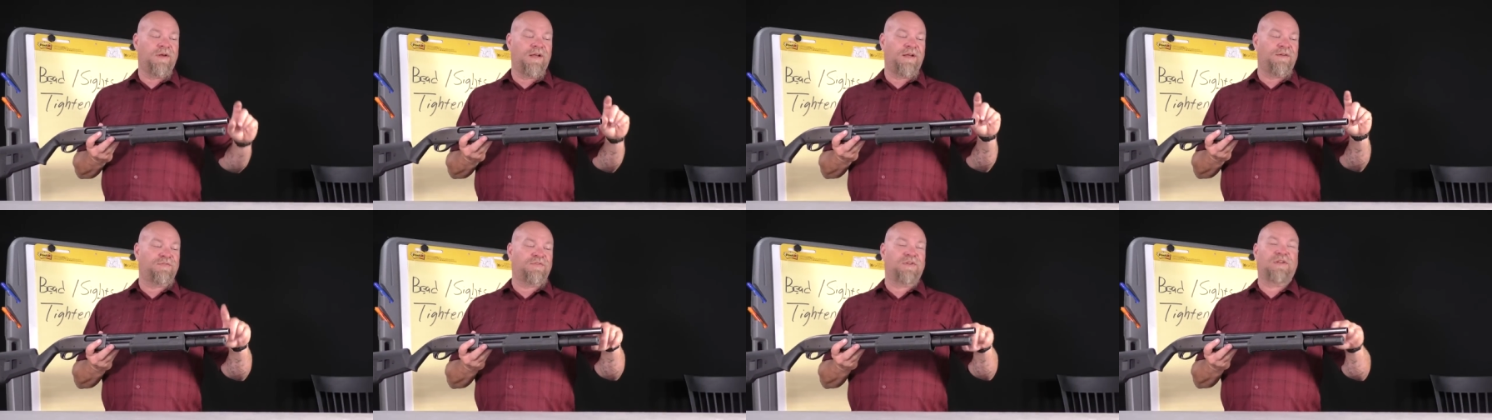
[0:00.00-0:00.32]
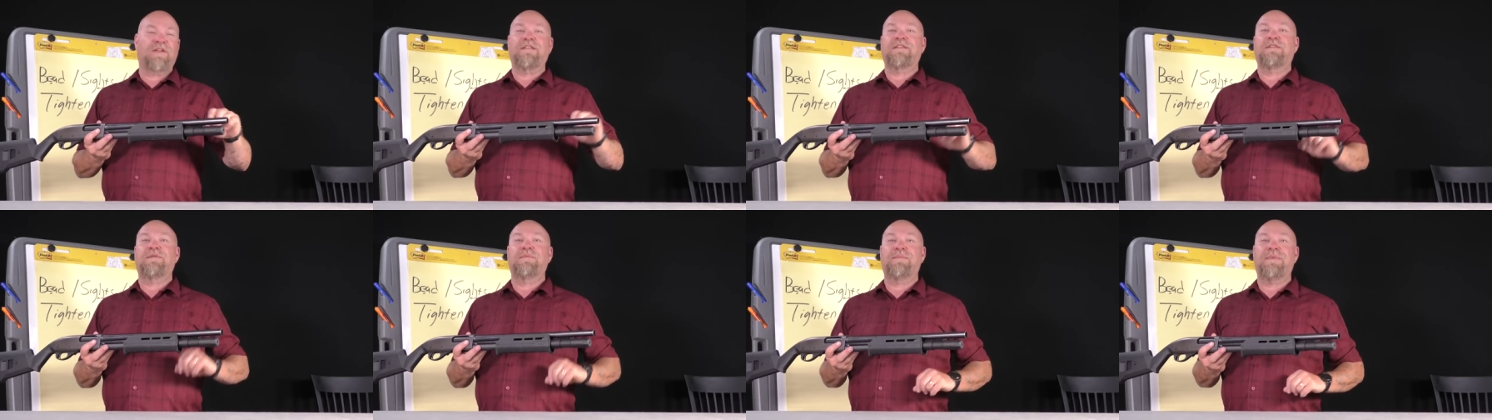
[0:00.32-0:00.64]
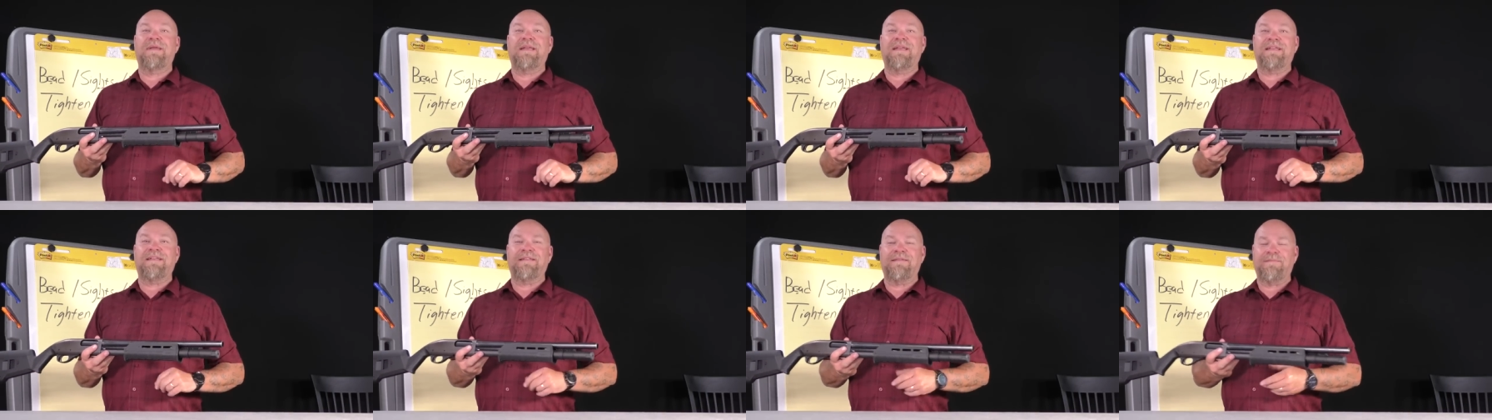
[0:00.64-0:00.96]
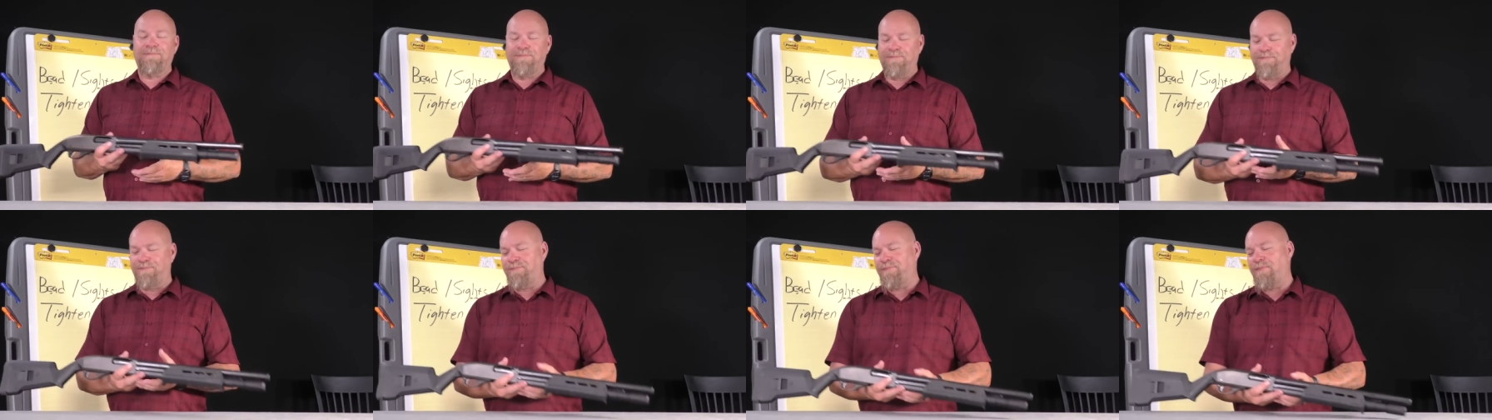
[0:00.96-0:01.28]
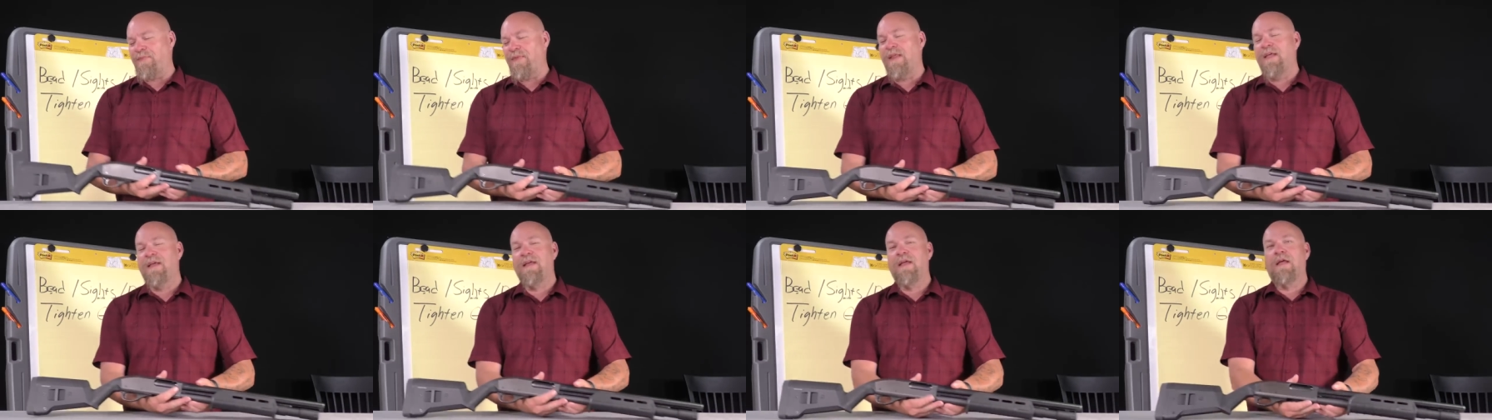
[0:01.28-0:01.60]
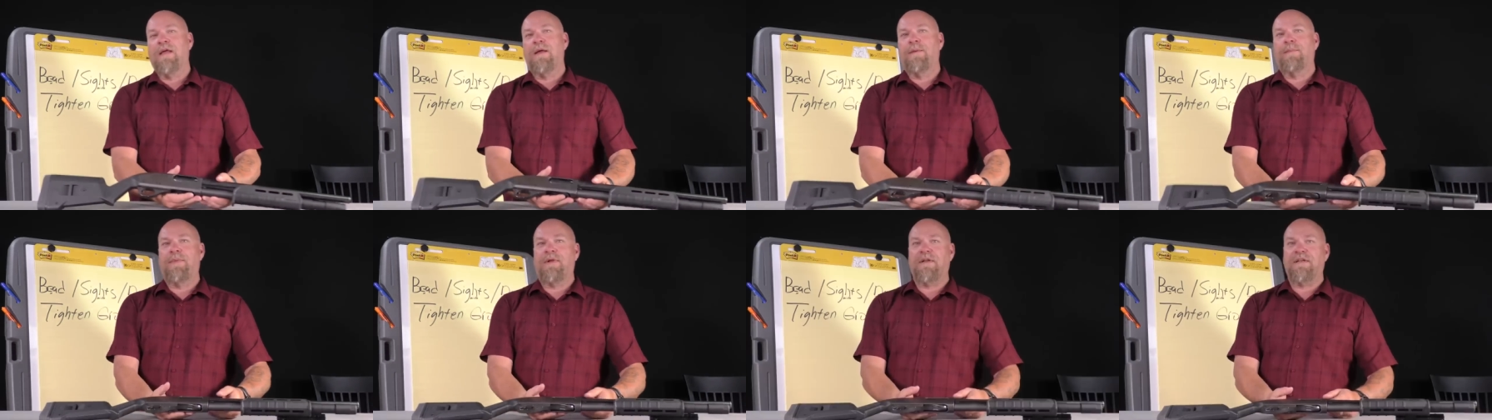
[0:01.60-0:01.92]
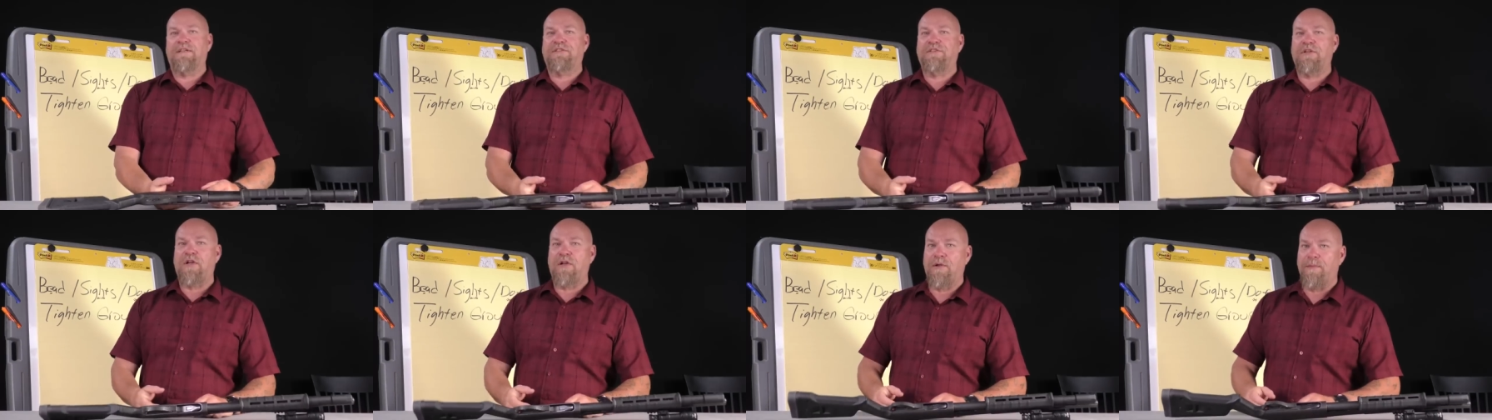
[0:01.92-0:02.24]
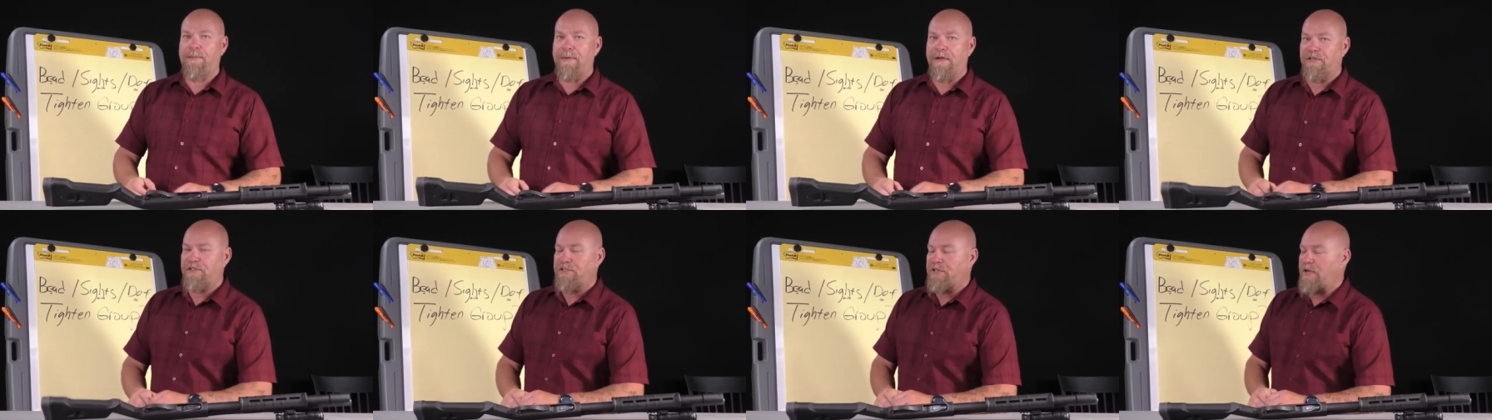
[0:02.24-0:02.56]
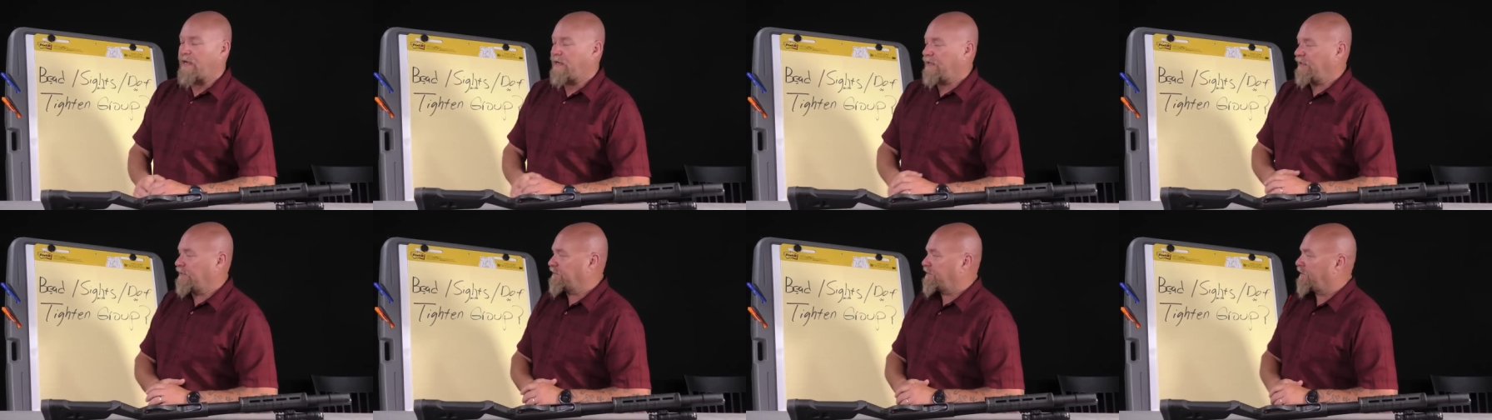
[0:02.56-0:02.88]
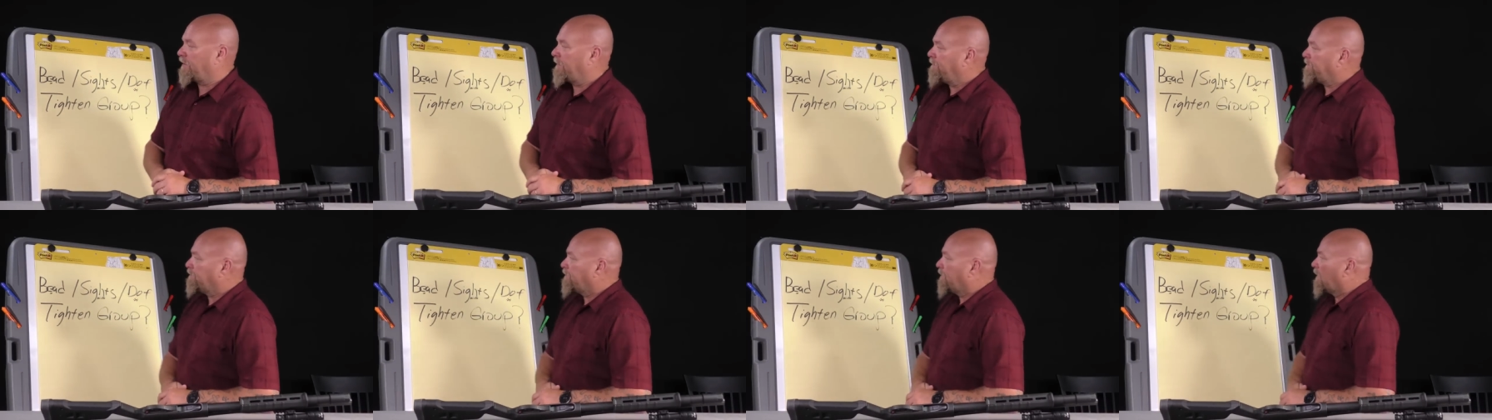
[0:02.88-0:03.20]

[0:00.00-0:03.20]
after I get the bead. But let's talk about shotguns.